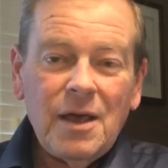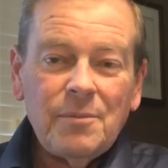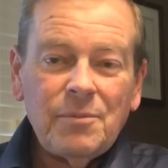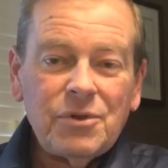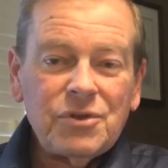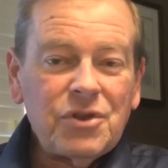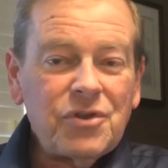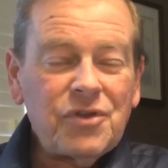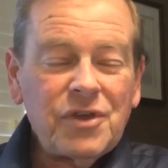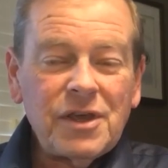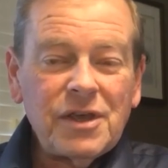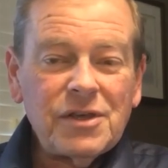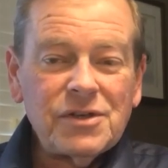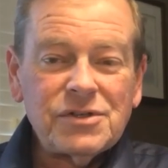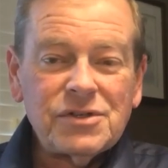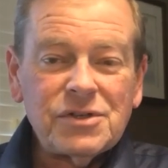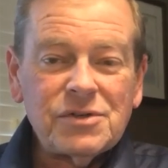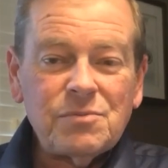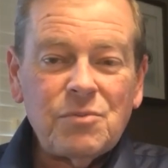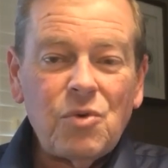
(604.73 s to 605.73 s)
But the thing
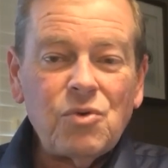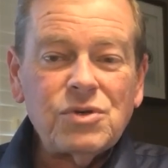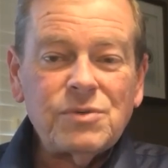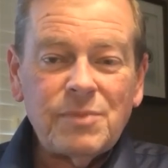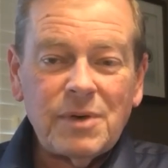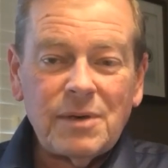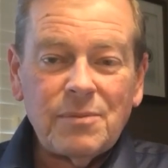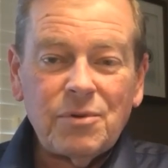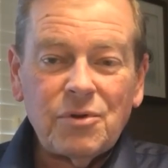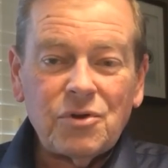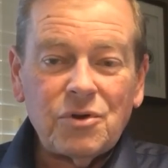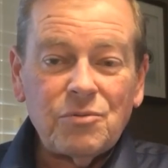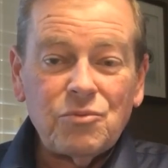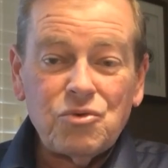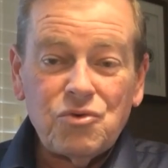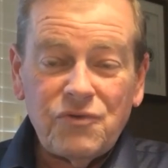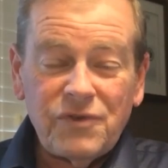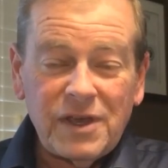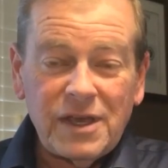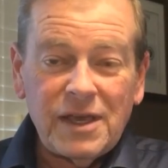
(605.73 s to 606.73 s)
is most people are
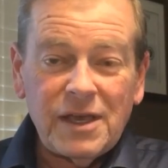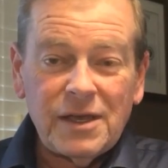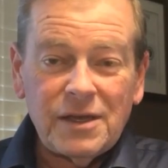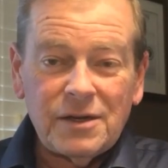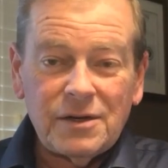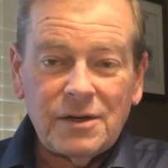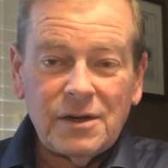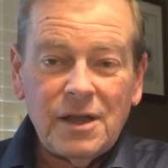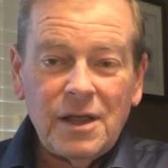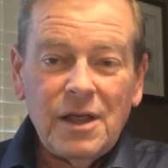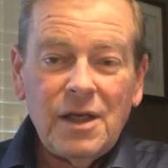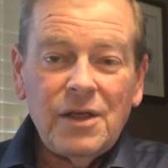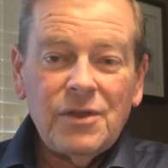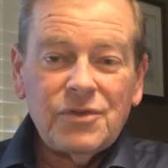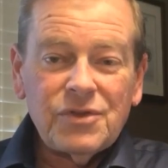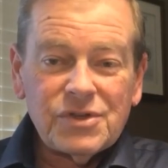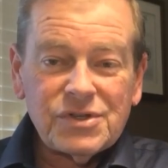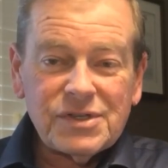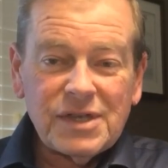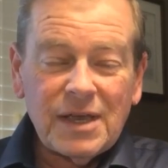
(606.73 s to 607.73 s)
moving in
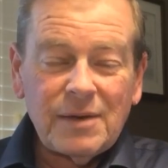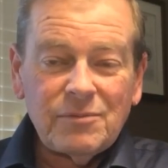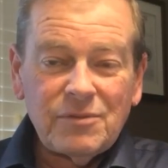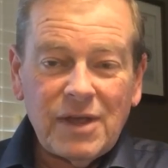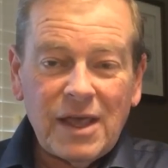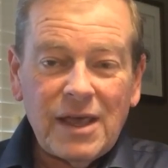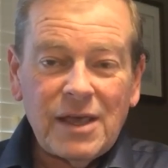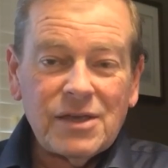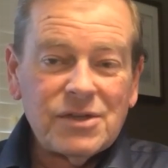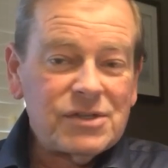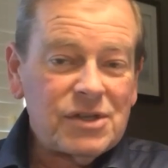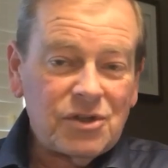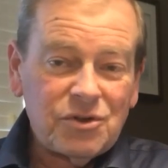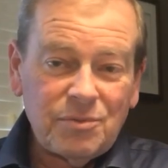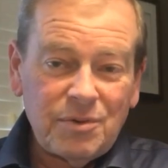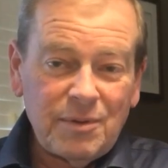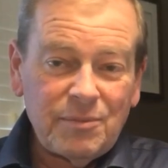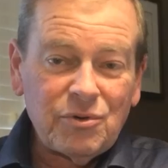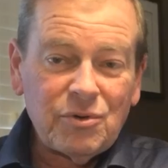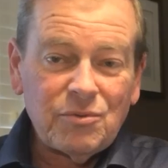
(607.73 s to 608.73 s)
the same day as the other
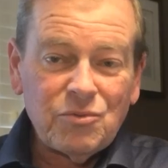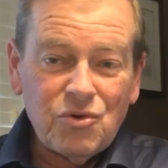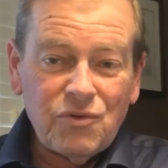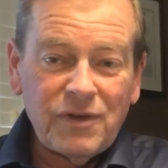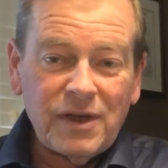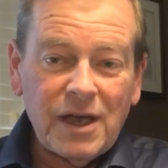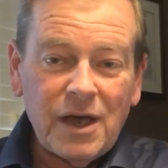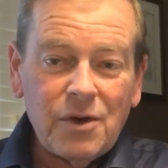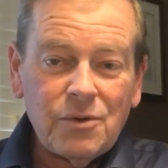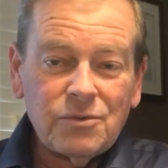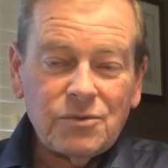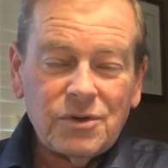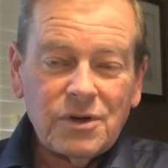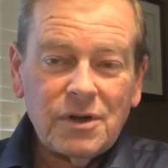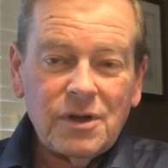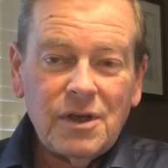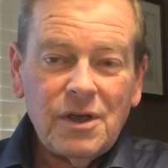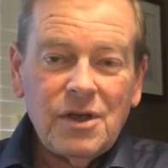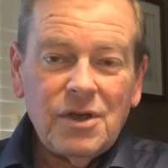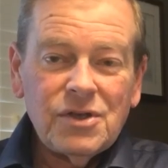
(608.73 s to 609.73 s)
people are moving out.
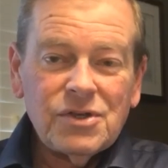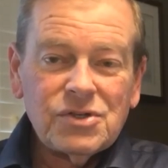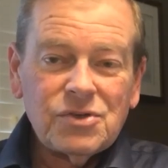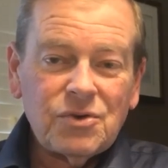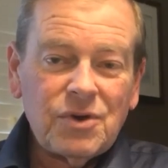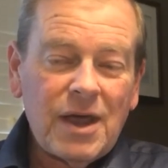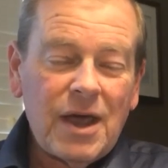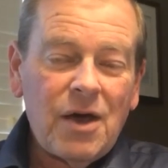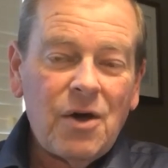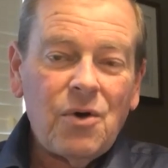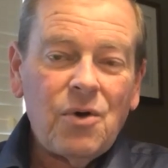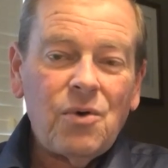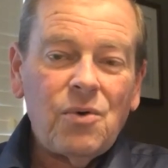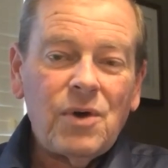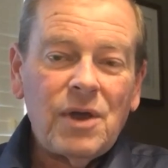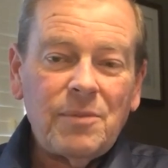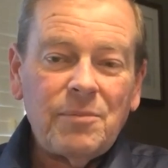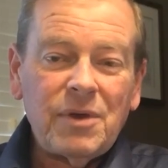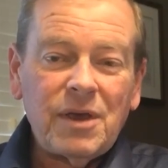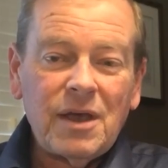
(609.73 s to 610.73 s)
So now
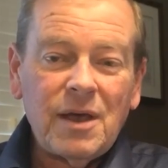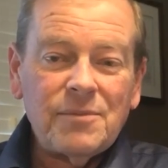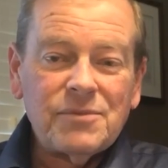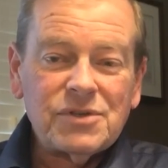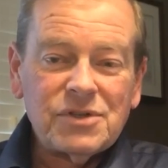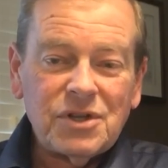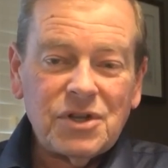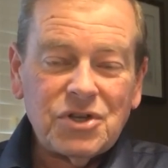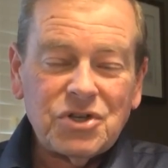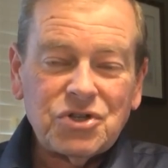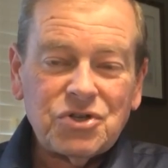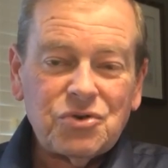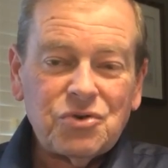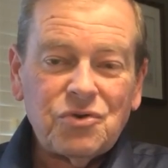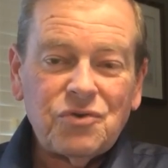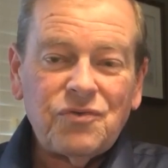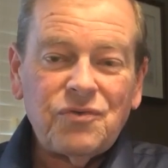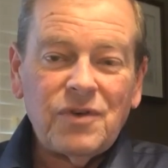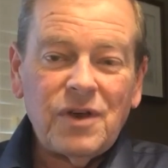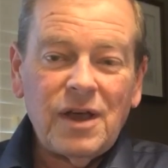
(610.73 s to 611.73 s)
it becomes an issue
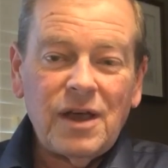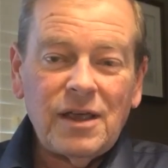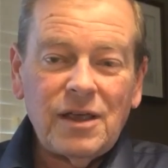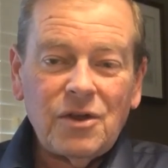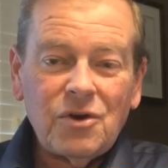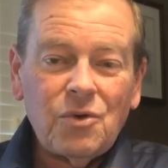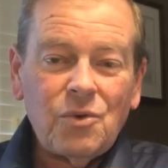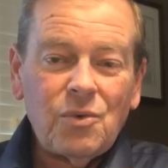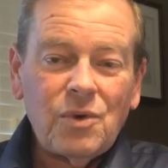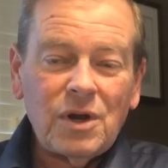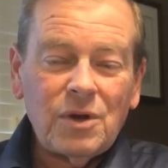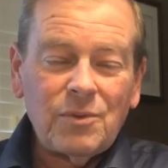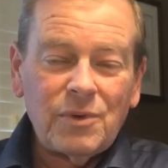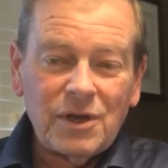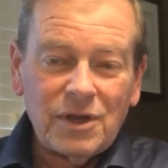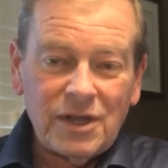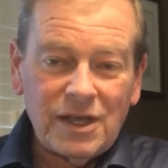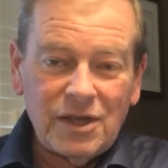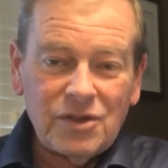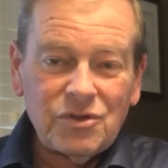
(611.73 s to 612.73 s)
of when are we
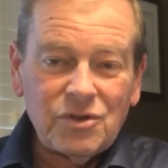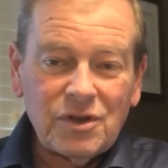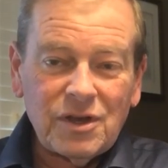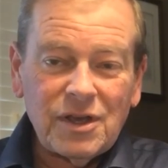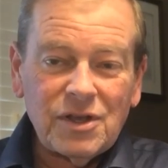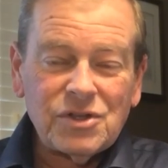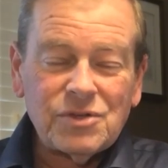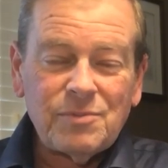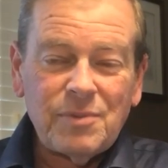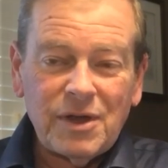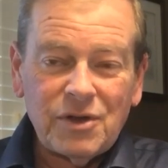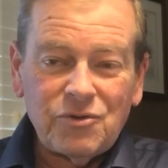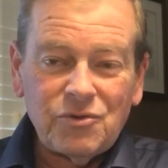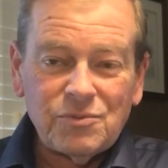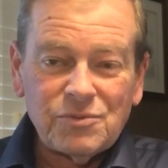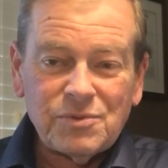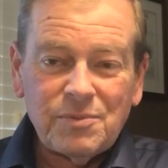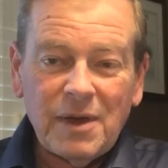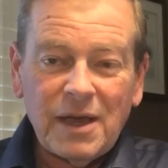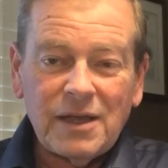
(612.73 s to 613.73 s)
going to get the kids'
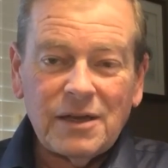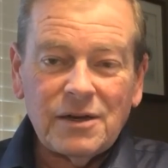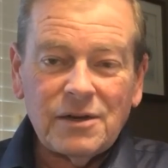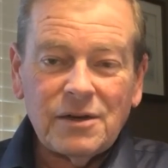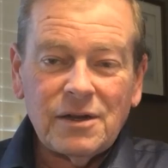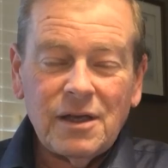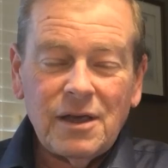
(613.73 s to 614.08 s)
bedrooms painted?